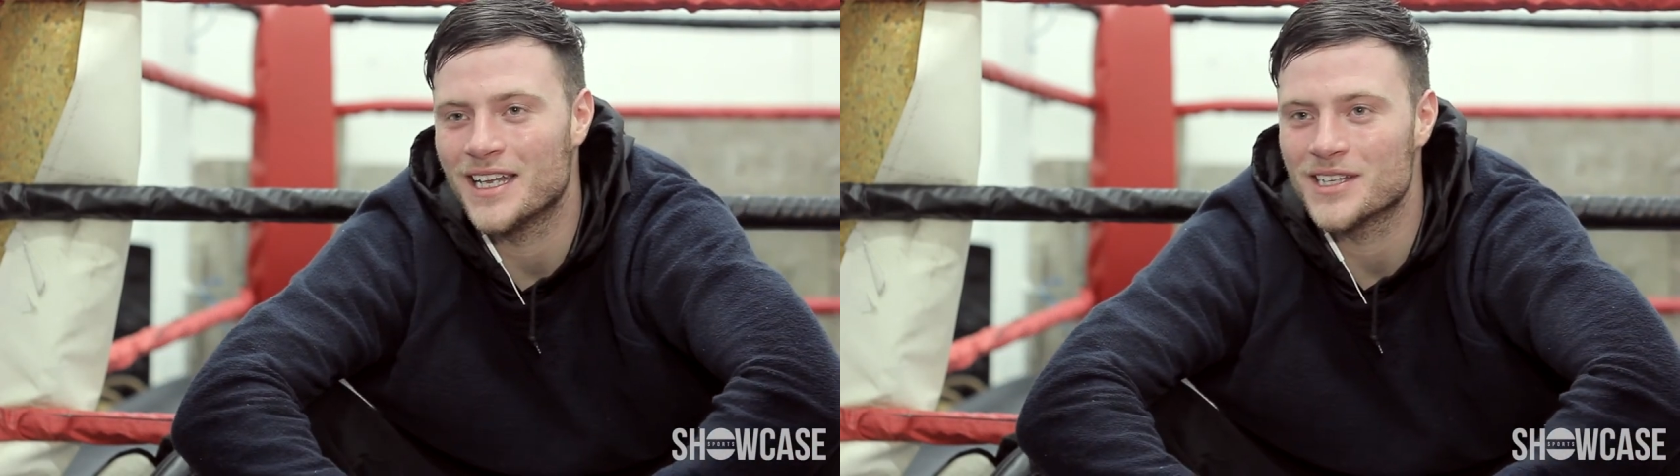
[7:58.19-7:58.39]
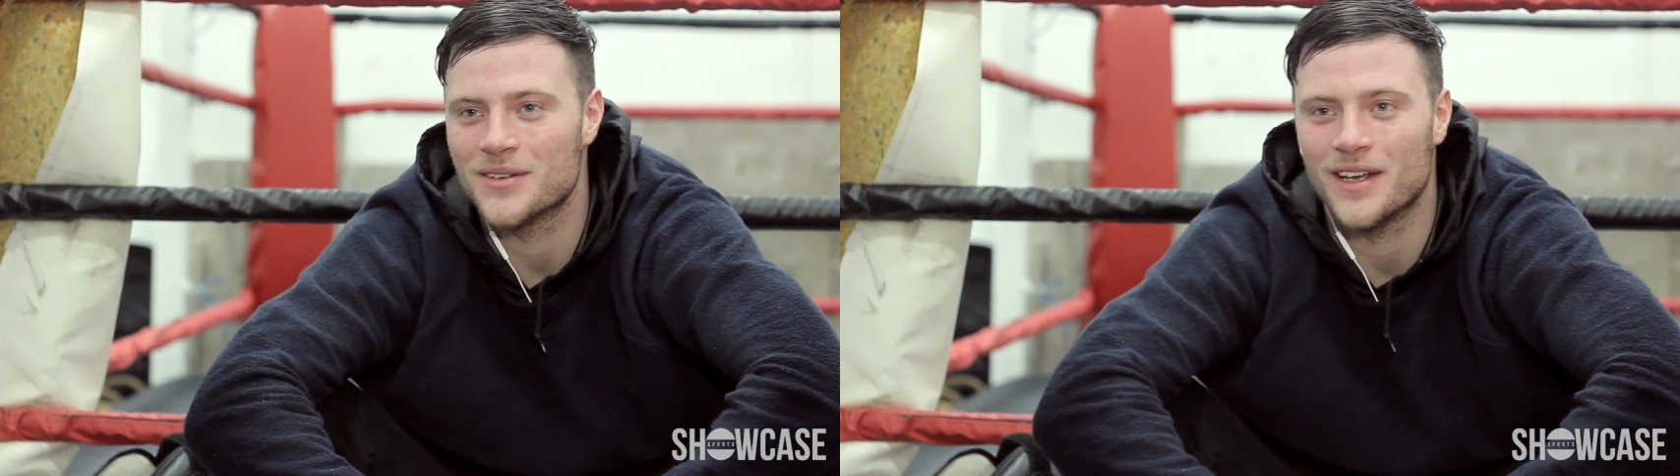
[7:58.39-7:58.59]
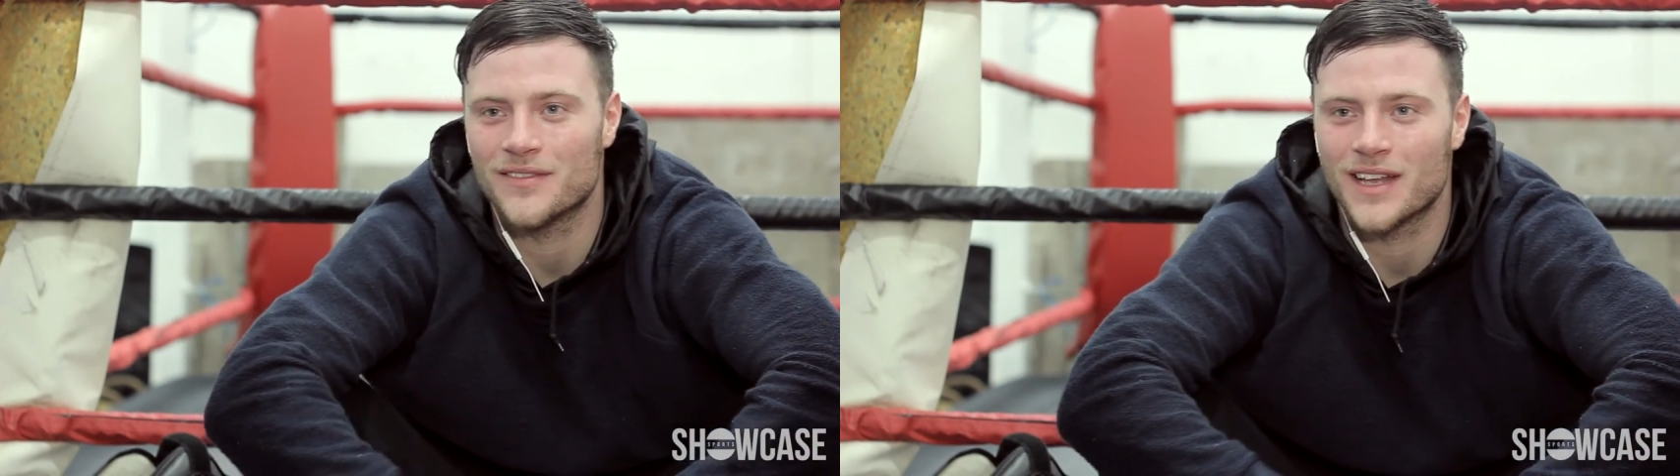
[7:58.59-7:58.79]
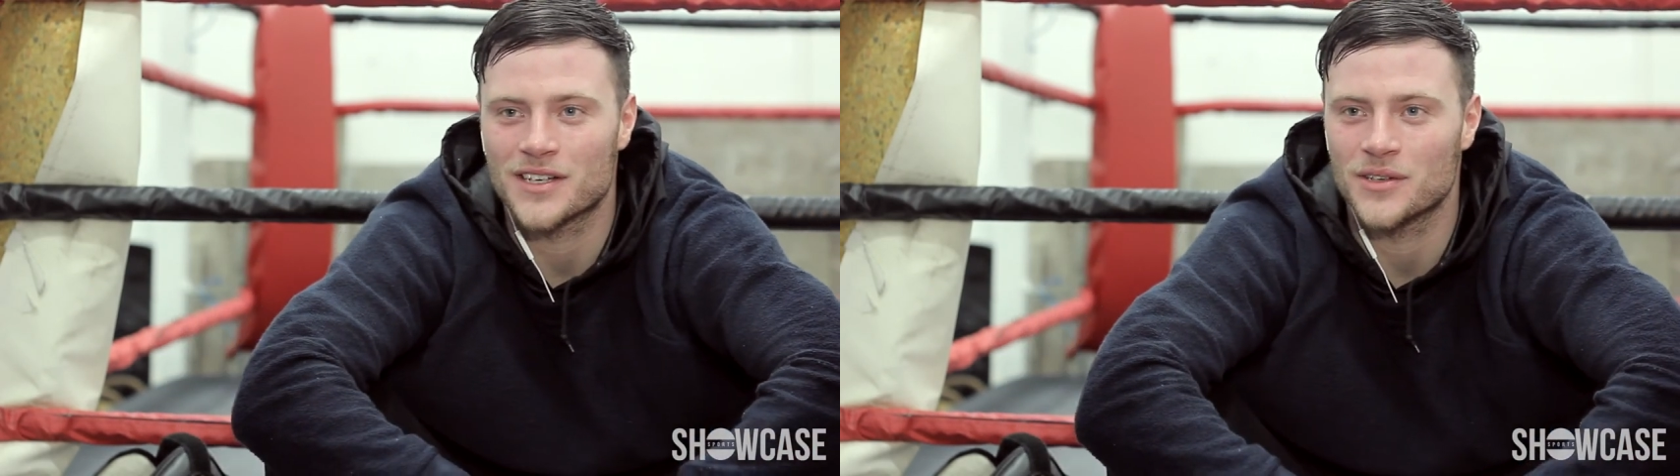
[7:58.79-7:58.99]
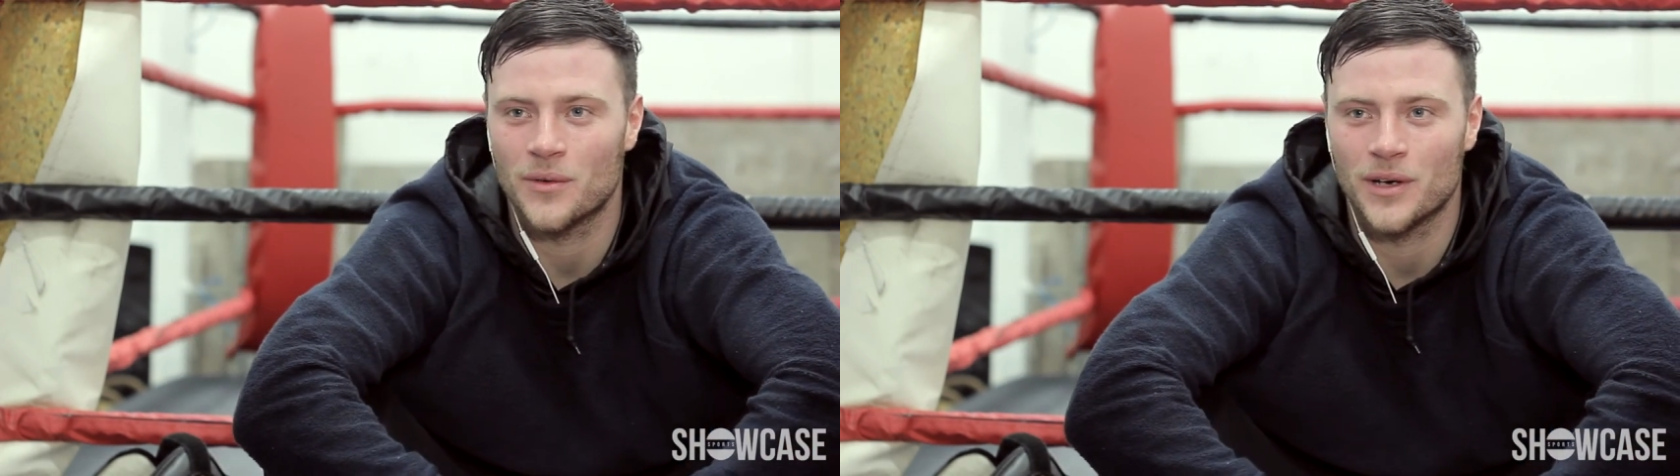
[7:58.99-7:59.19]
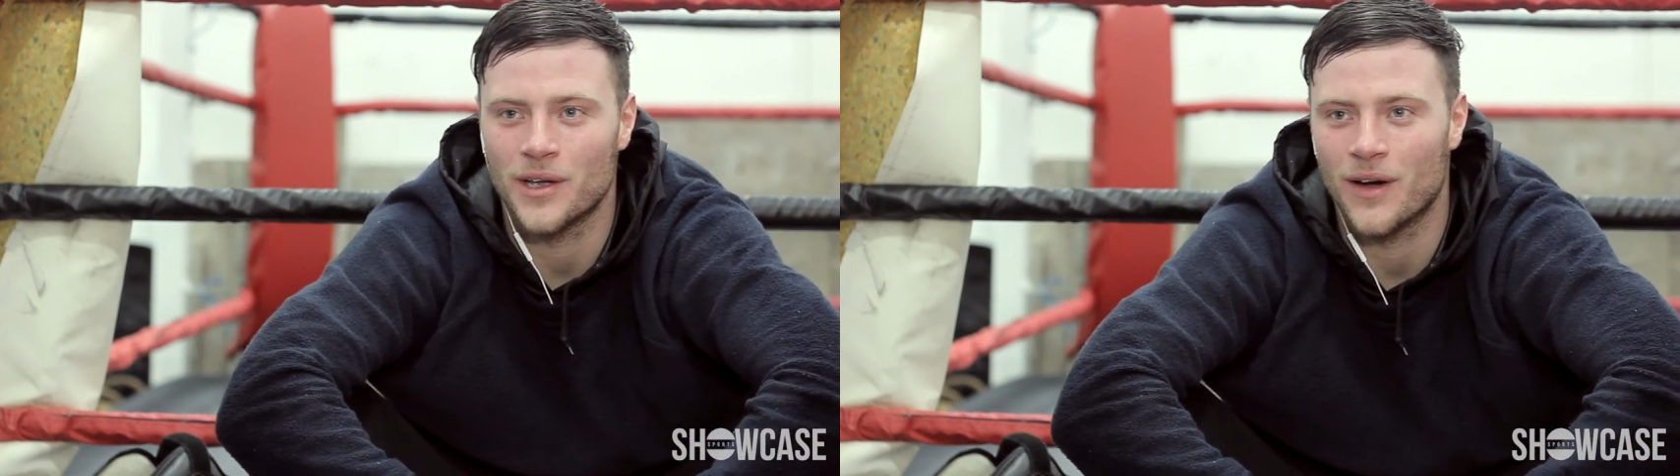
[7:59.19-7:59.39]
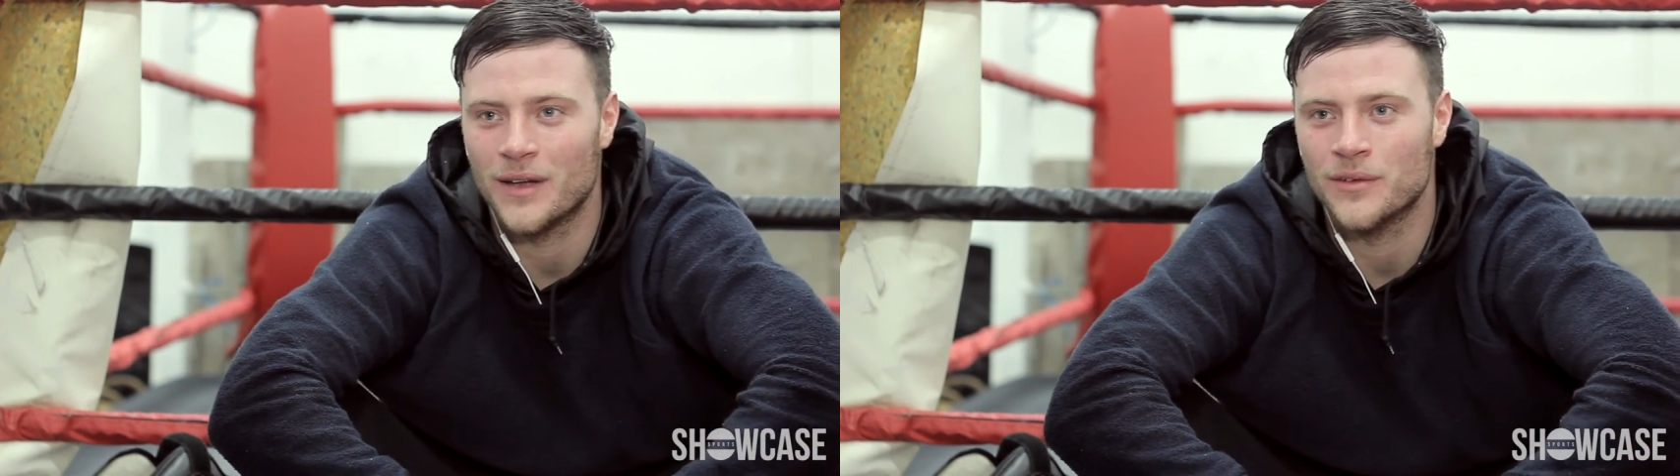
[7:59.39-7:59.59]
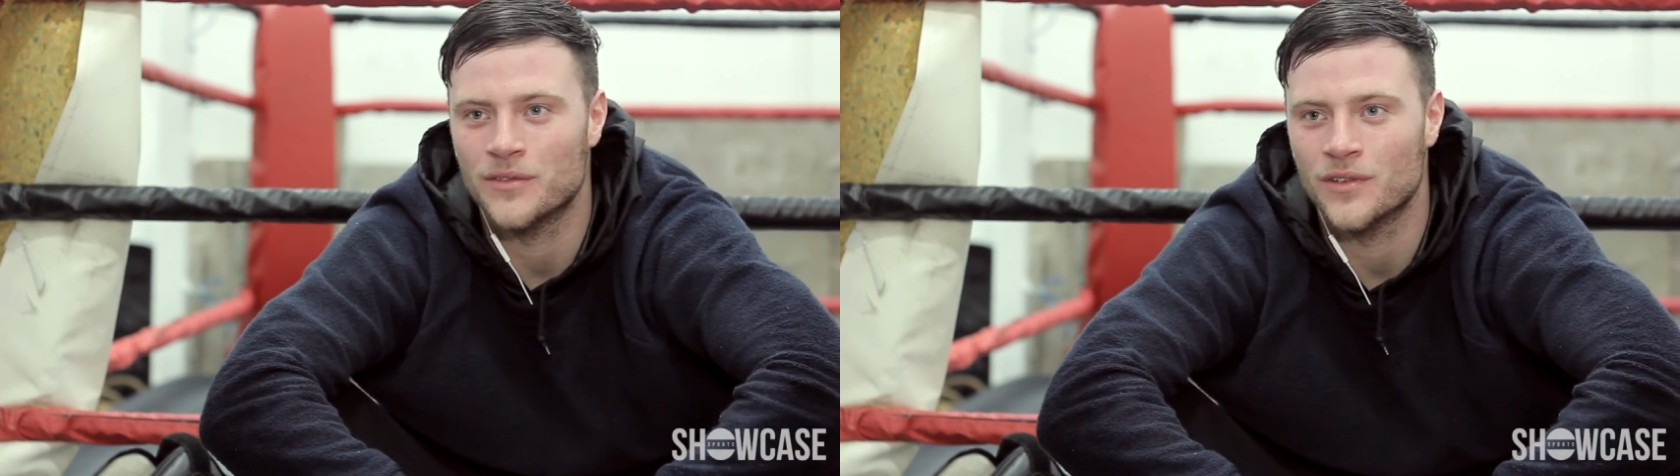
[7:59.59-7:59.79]
into it if that's not what you're
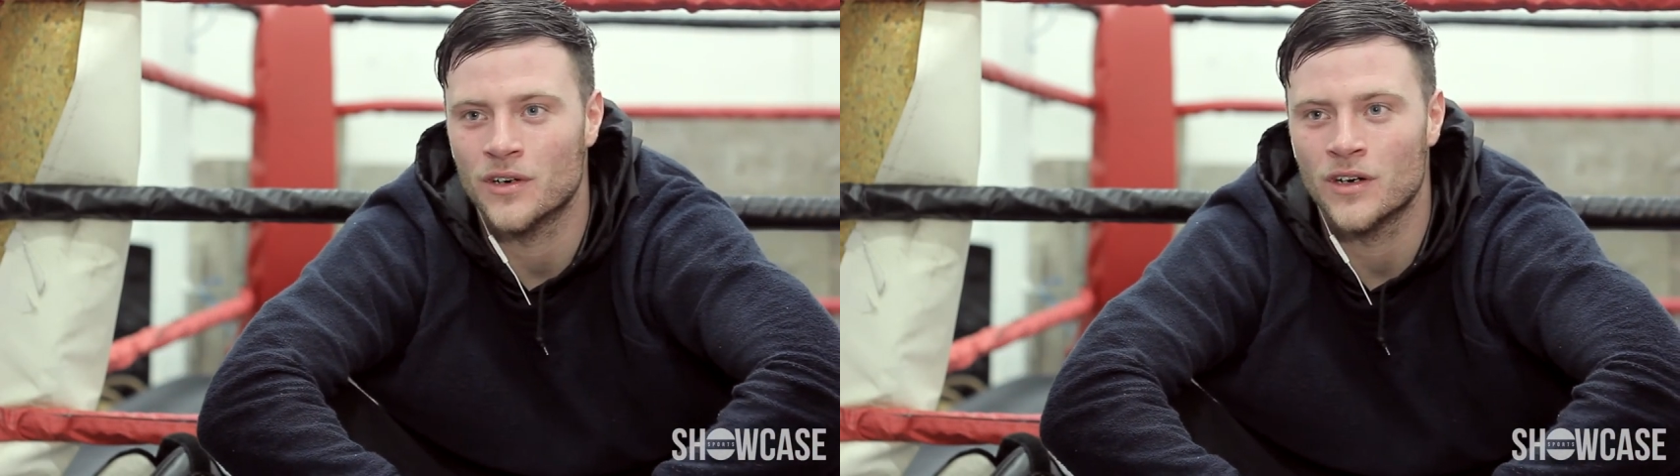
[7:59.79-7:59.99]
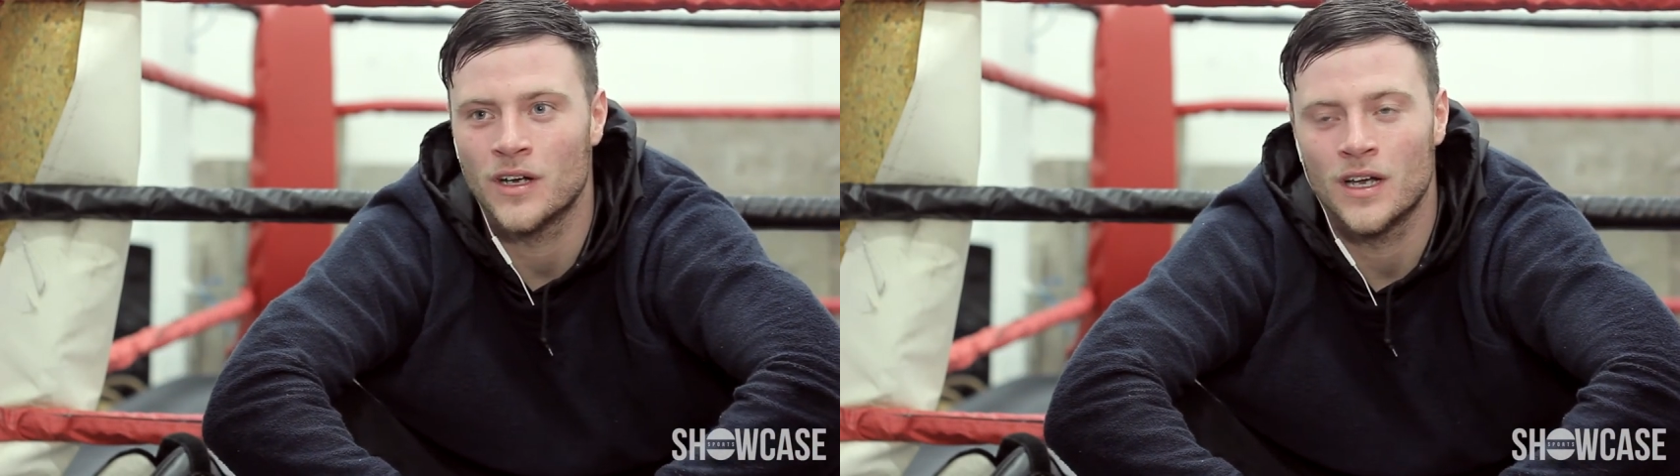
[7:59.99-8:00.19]
aiming for.